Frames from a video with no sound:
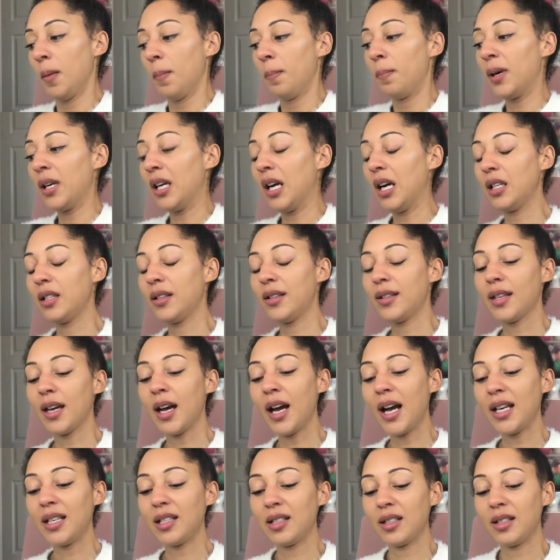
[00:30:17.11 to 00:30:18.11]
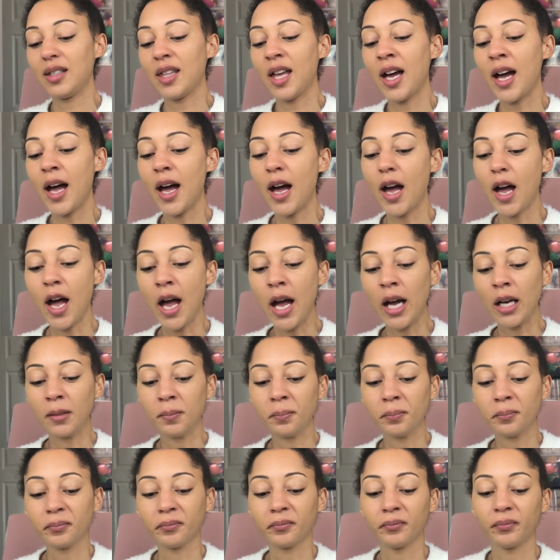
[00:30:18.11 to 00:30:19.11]
But I decided that
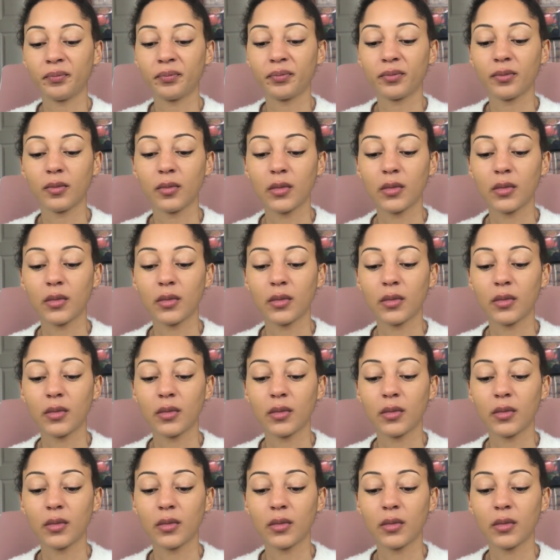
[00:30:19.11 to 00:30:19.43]
um,